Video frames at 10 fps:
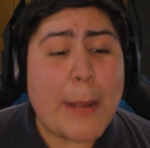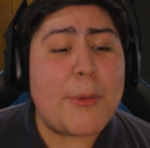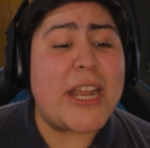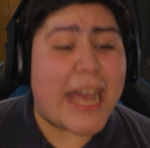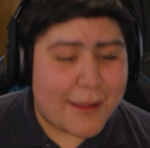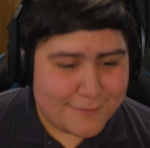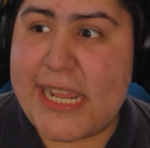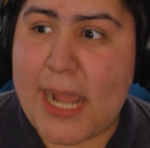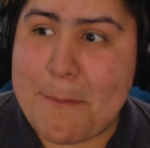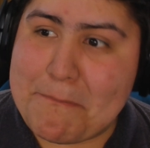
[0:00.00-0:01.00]
Kookaburga.
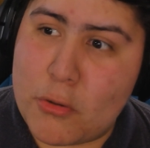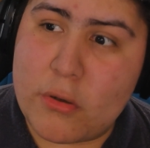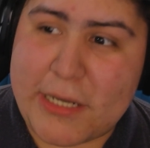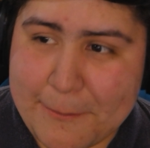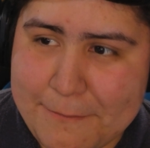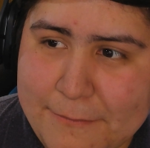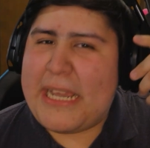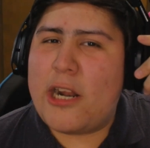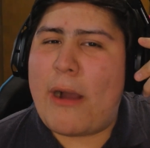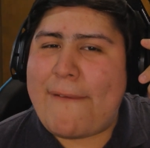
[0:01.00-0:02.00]
Ekambukum. But
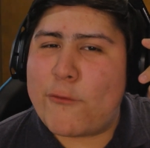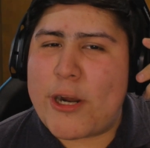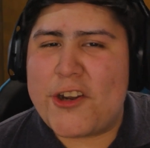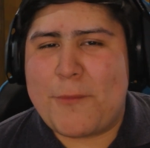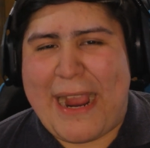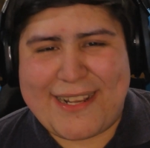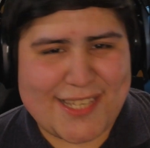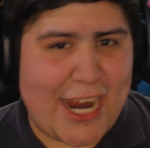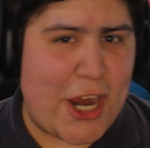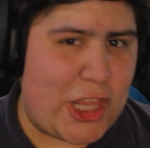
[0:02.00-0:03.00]
you know, I've wondered my
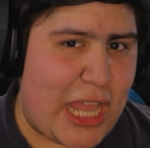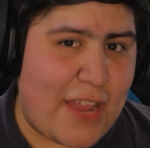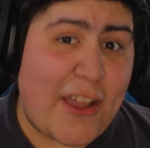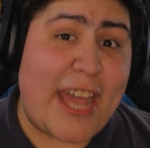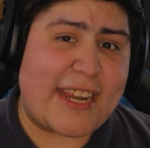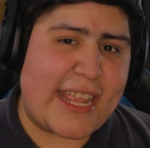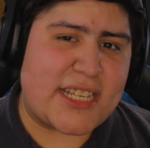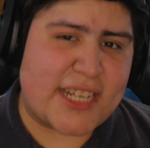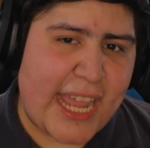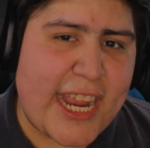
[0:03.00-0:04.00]
entire life how to
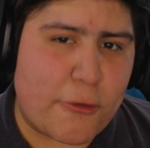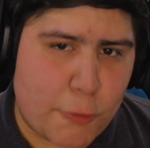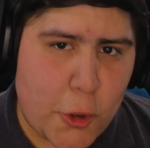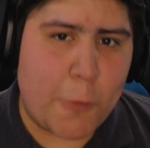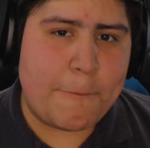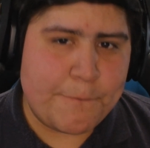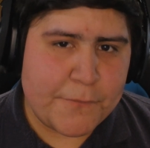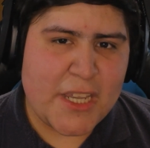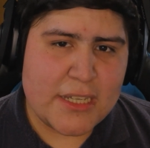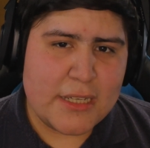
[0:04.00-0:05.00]
catch a kangaroo.
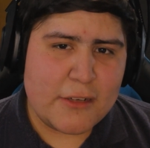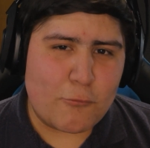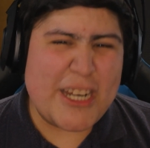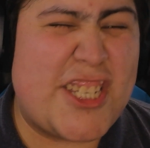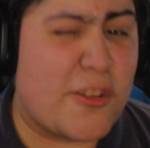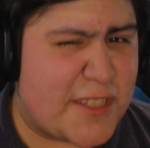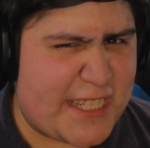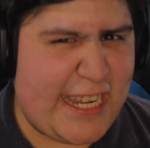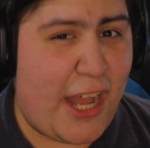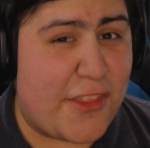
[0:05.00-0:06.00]
We shall
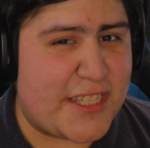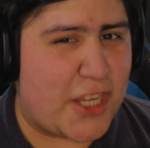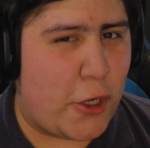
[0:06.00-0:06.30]
see how this